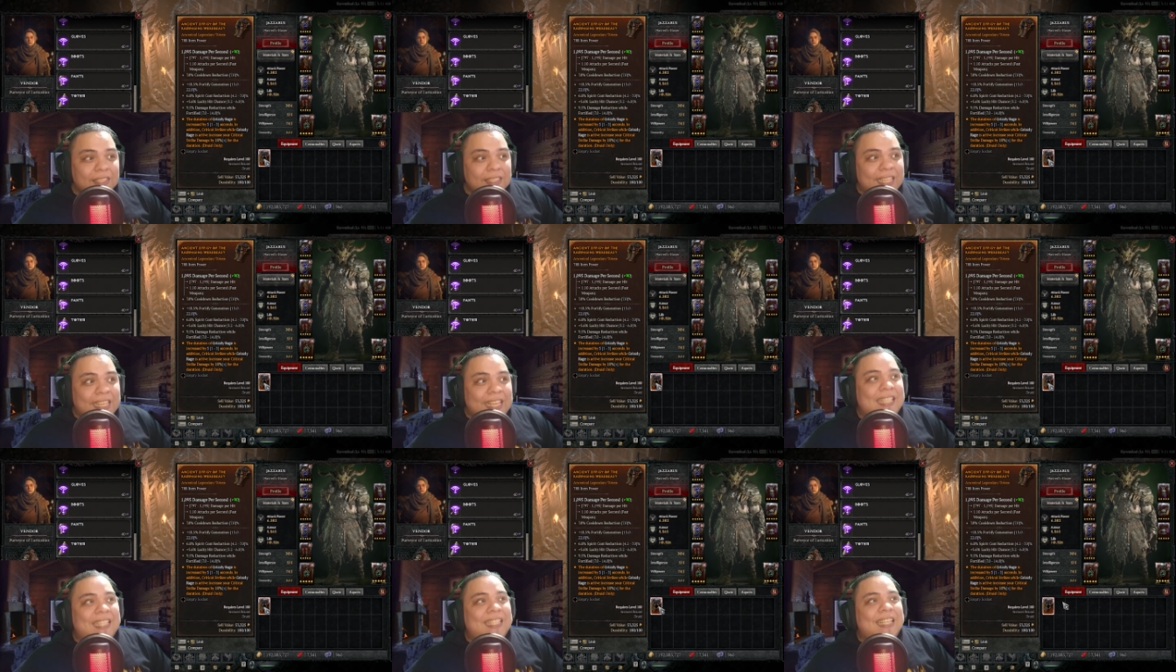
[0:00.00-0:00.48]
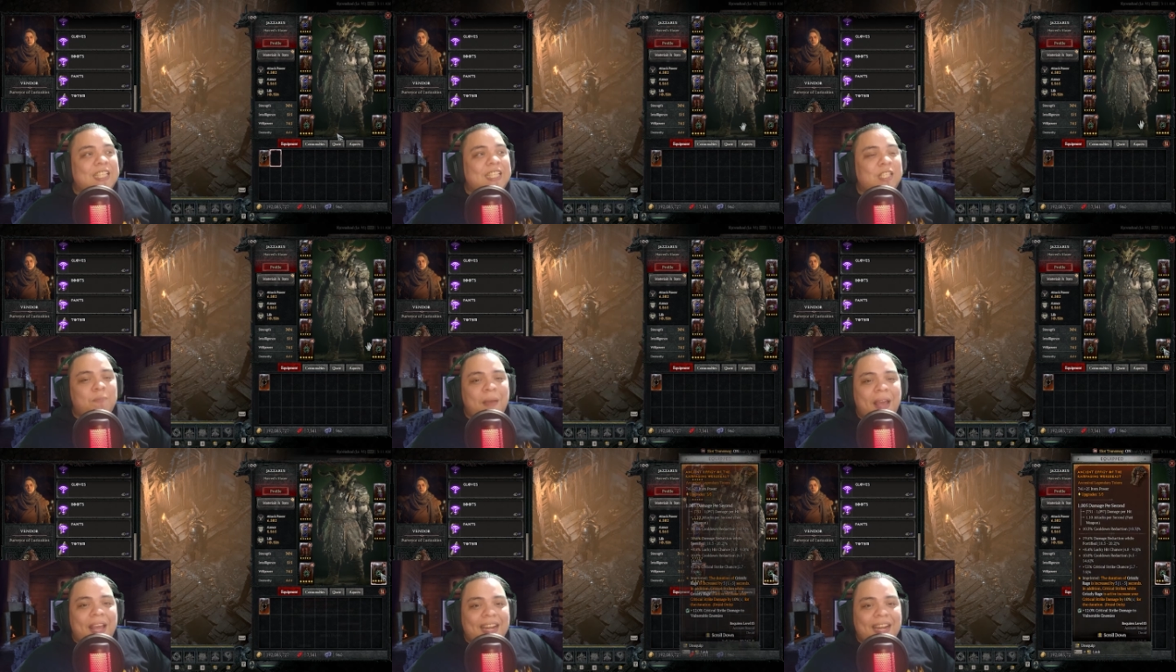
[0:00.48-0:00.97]
Is this
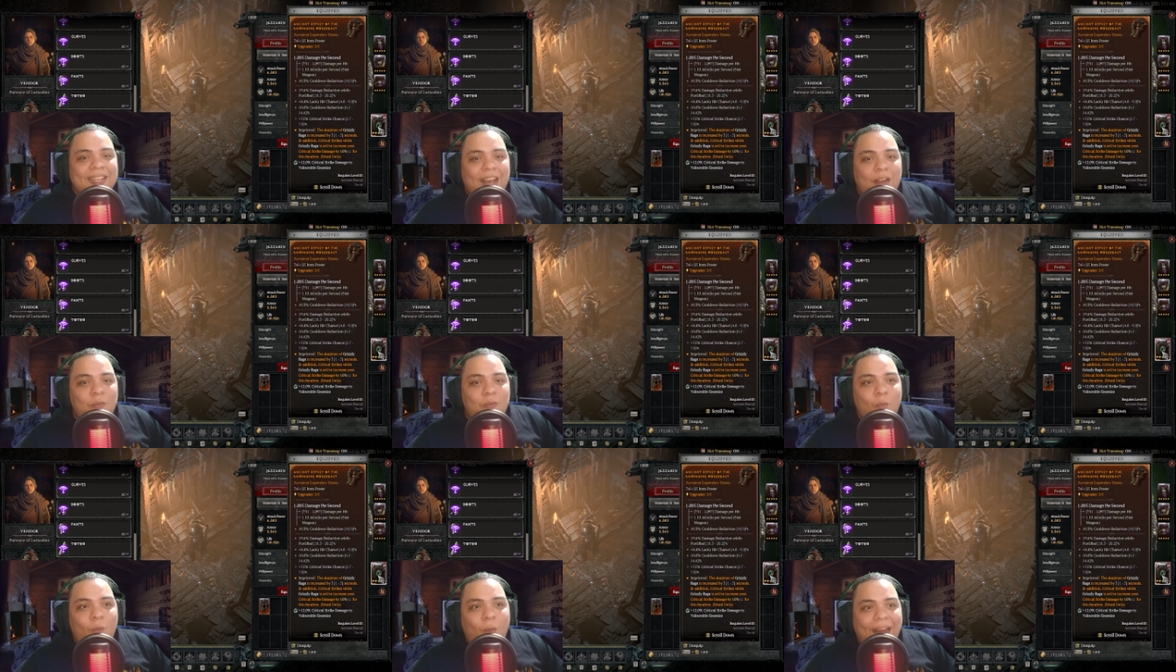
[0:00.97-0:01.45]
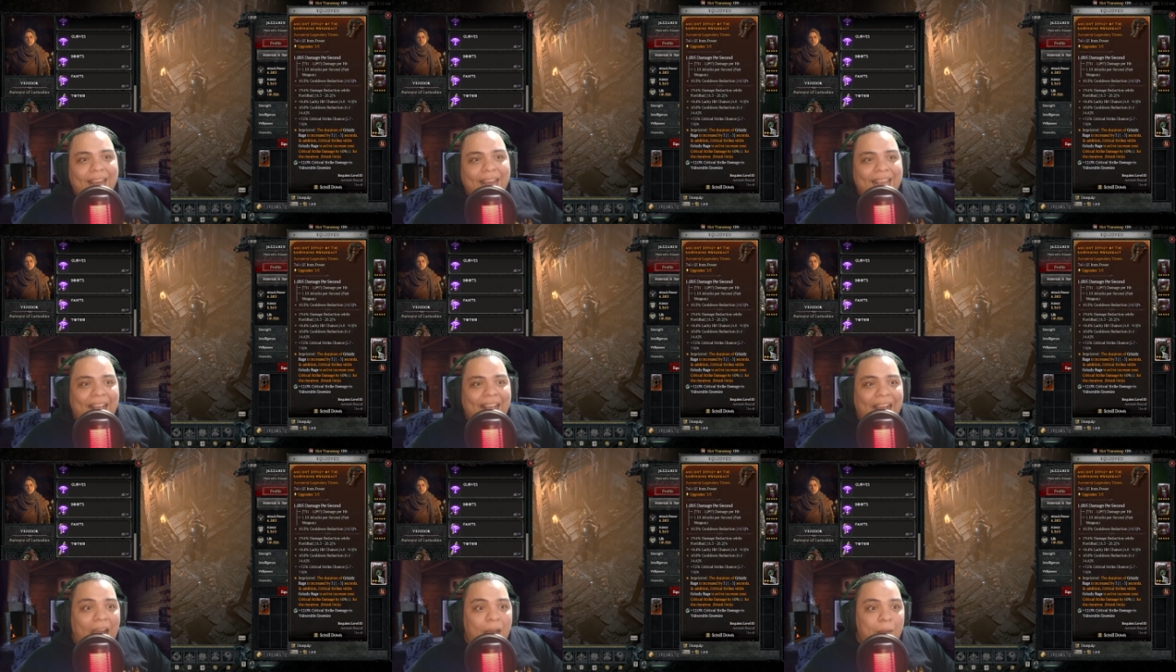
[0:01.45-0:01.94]
better than what I
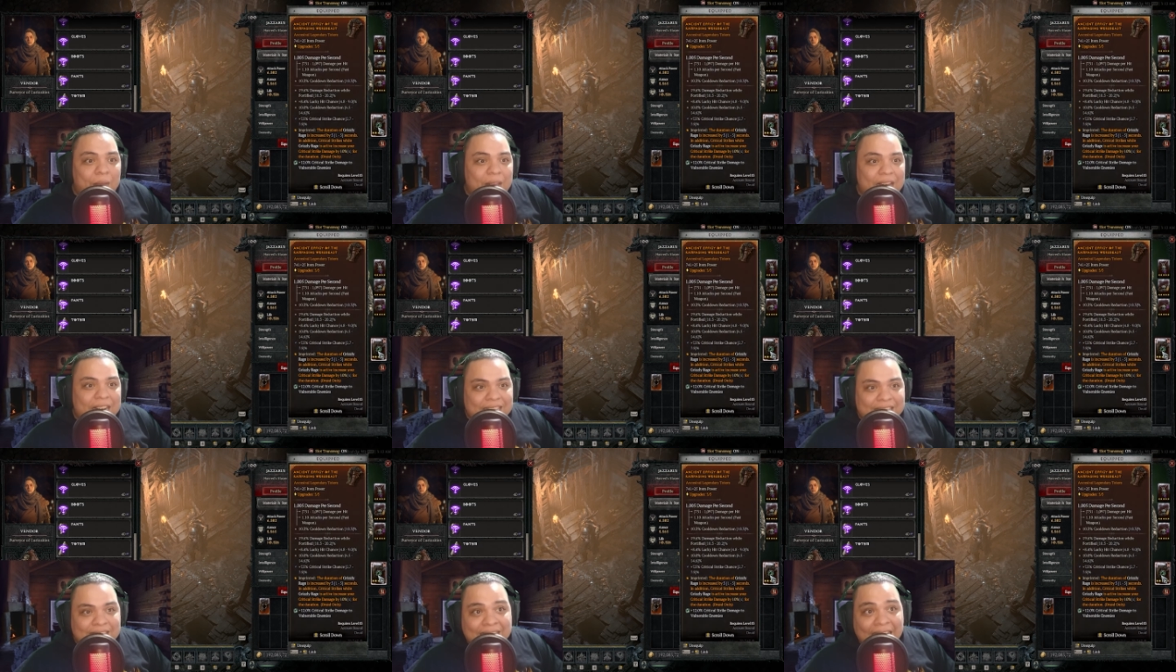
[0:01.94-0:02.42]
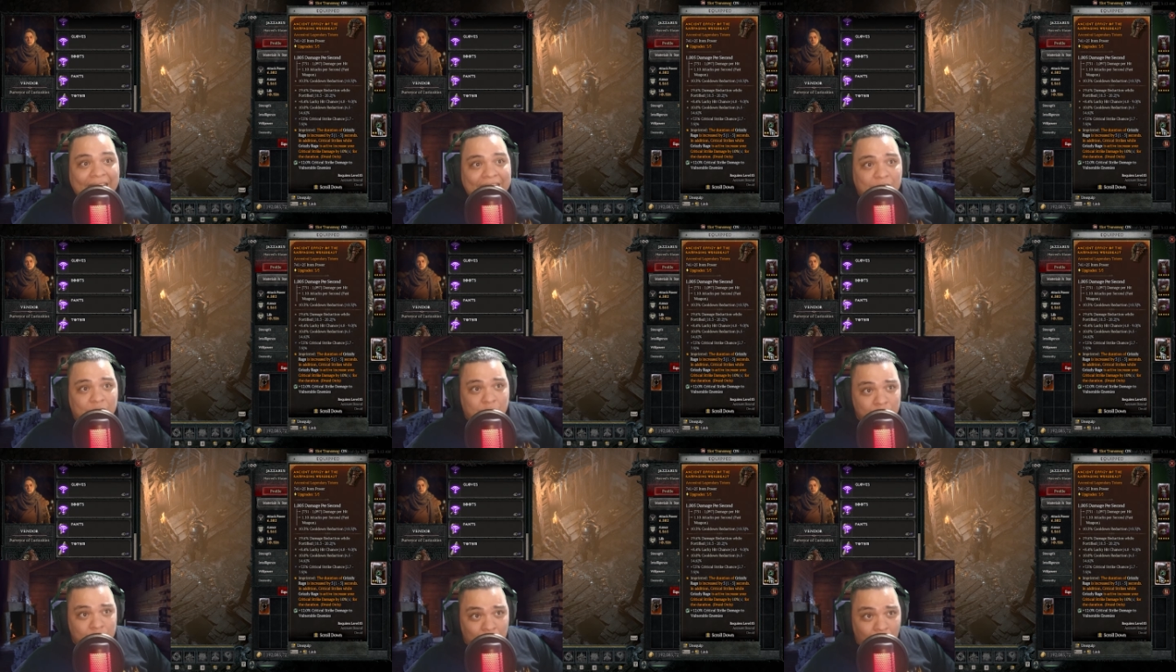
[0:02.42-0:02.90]
have? In
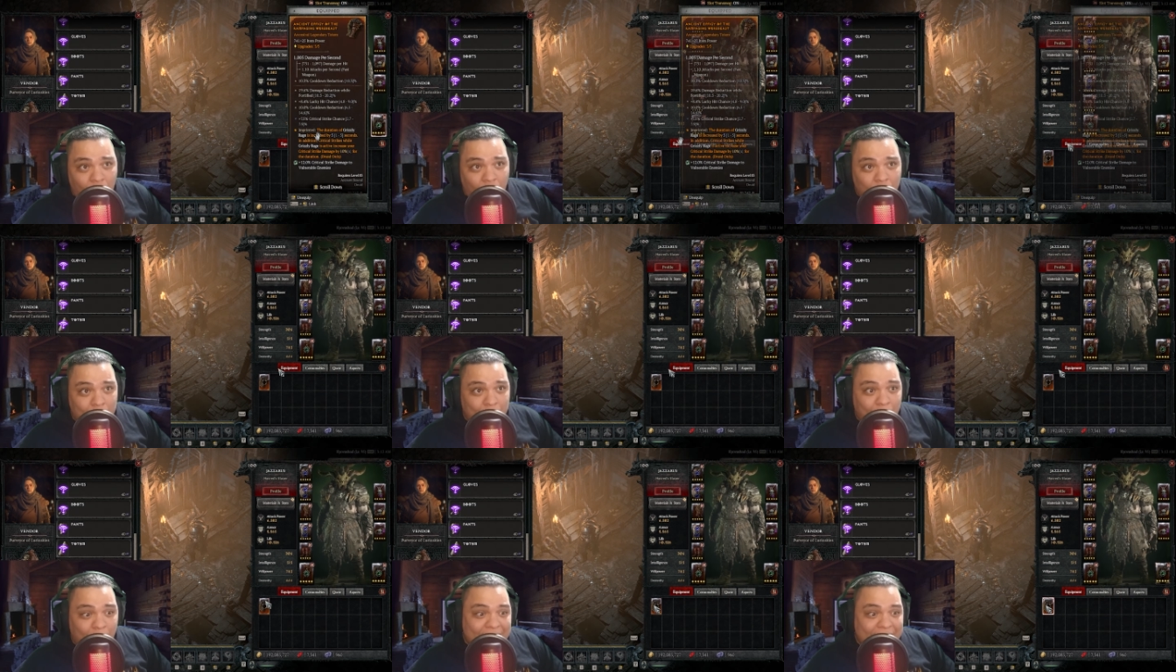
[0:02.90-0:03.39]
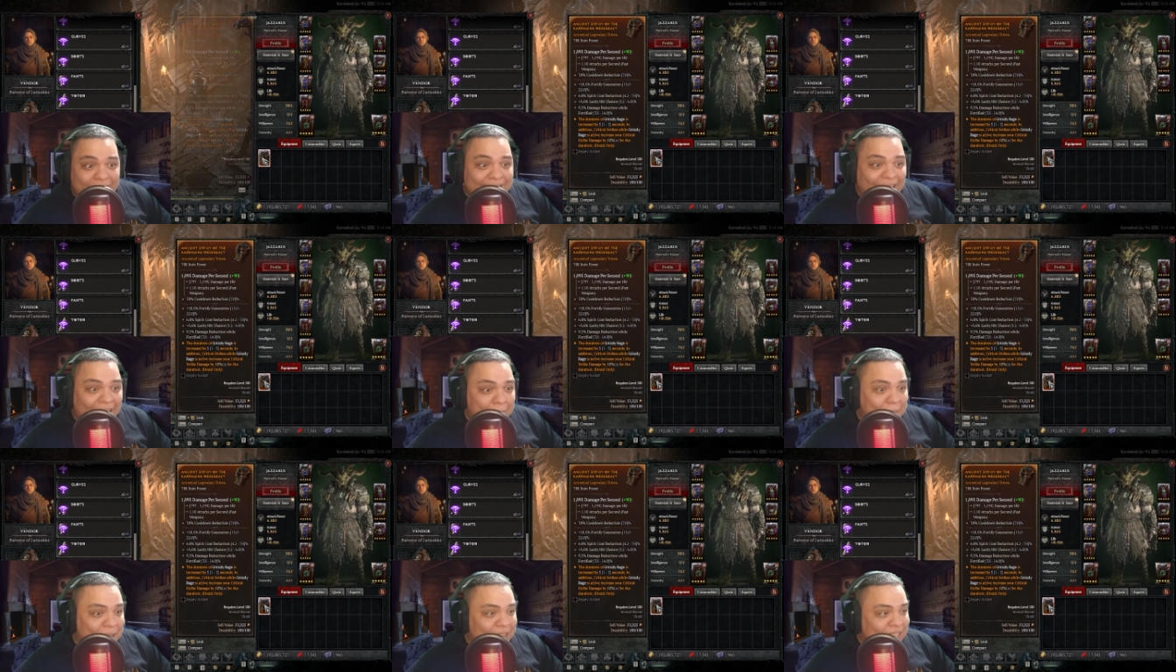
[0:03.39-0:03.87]
stats, not, but in
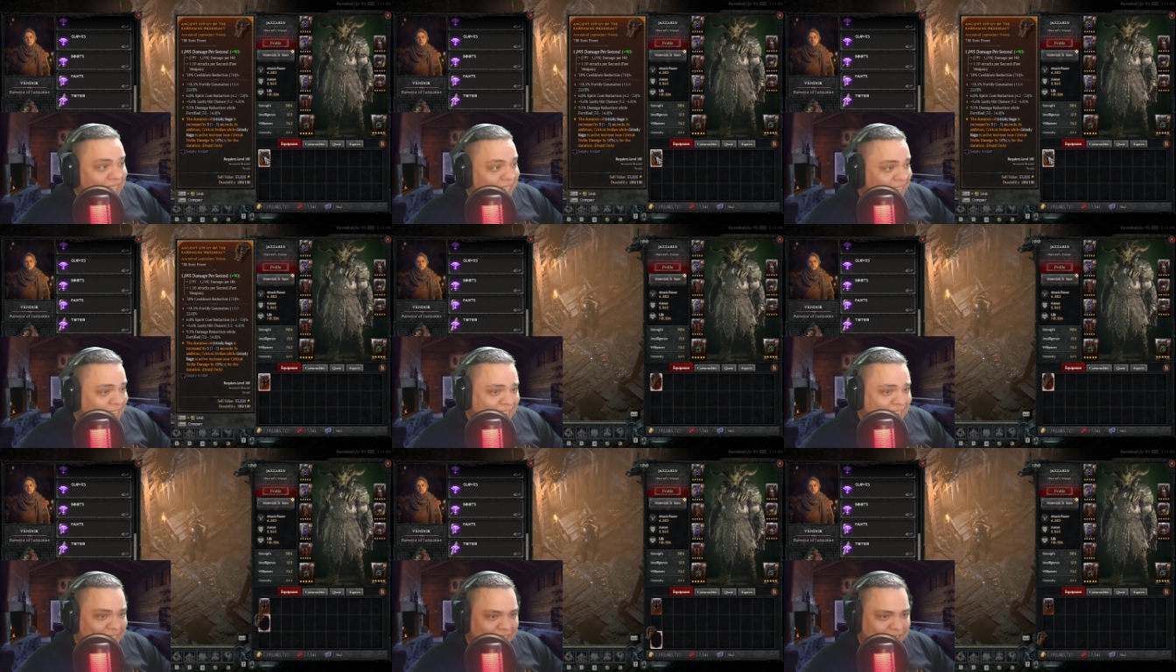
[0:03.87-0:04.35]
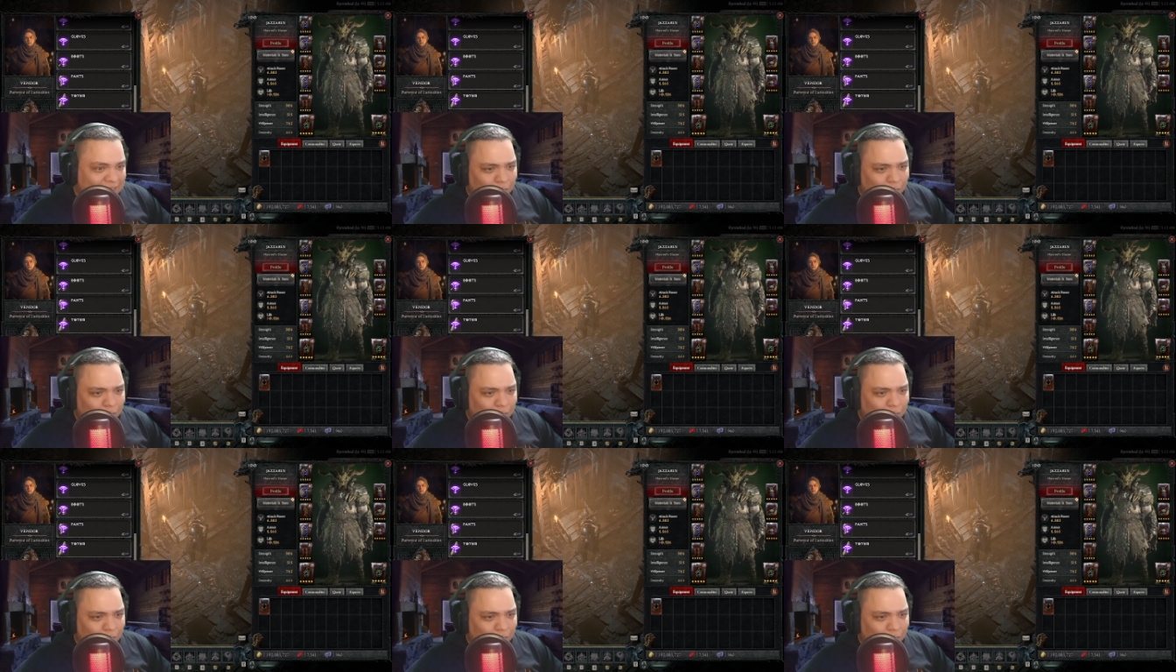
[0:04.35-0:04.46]
damage, it is.